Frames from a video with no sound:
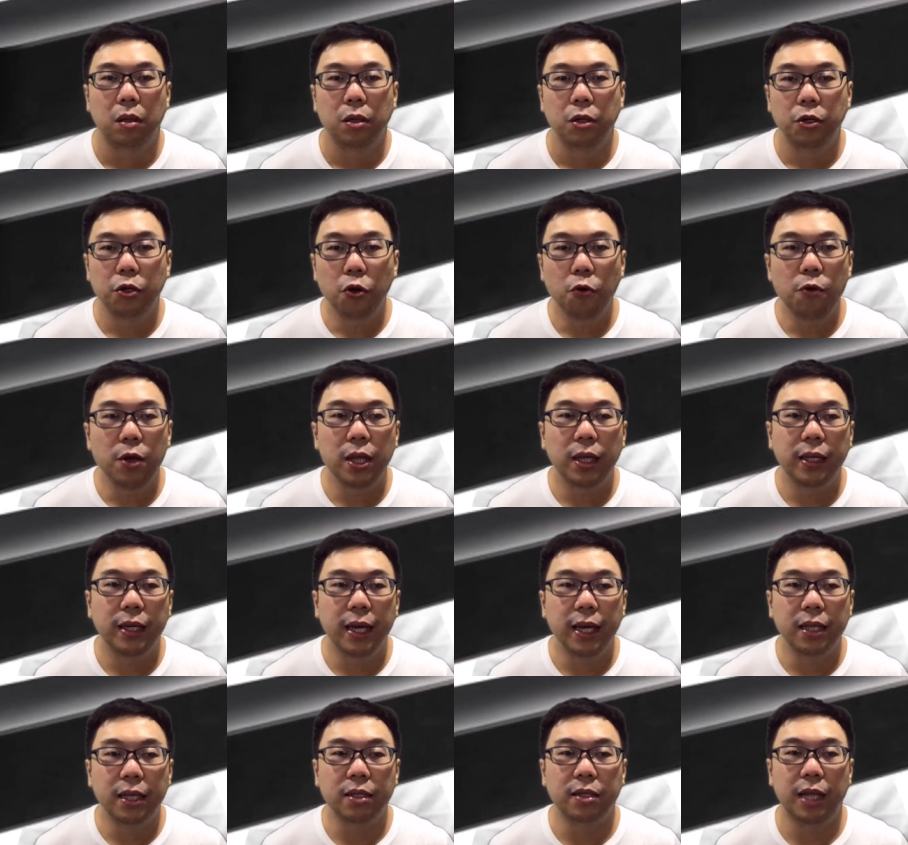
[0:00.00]
You will
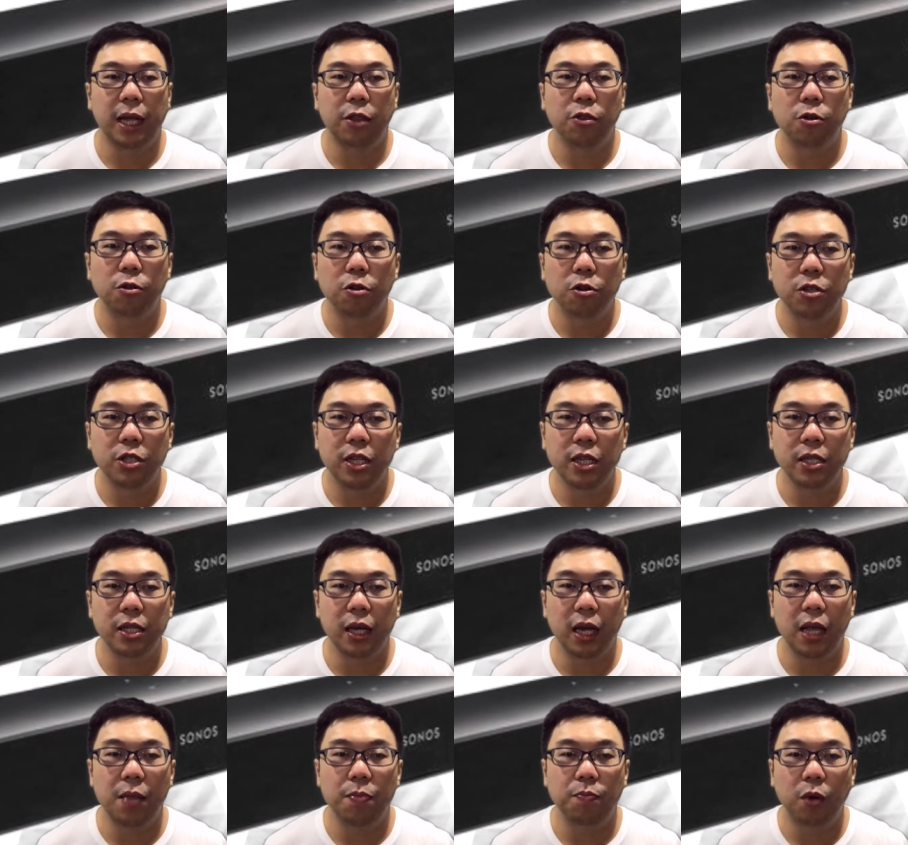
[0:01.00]
get technologies
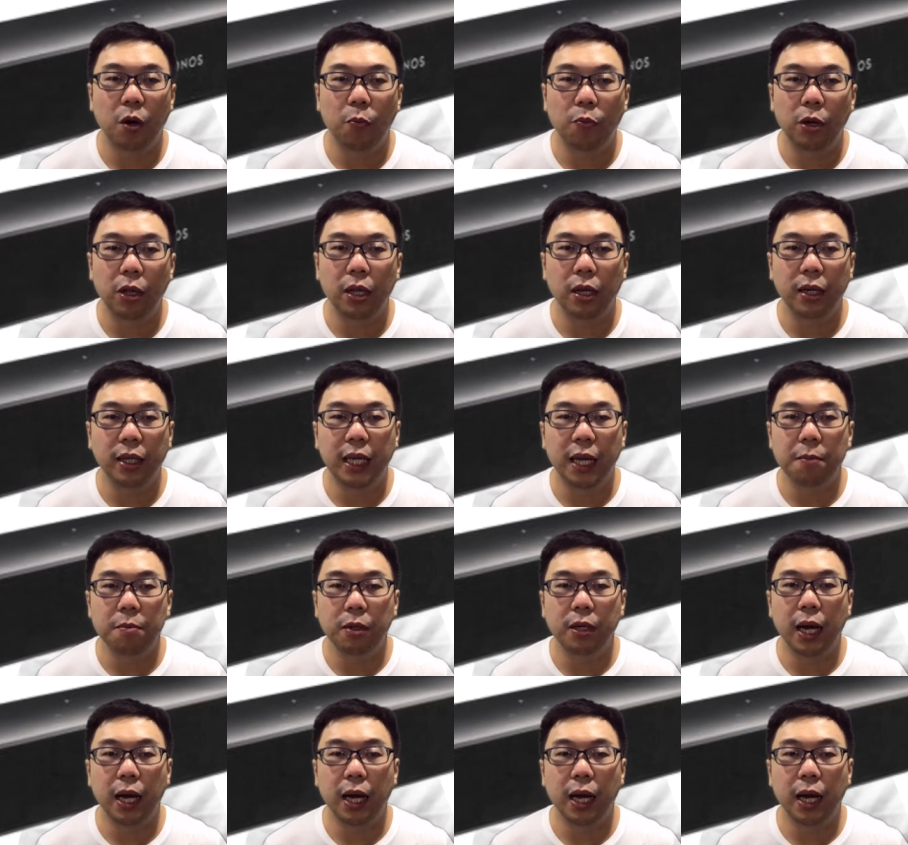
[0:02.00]
and popular game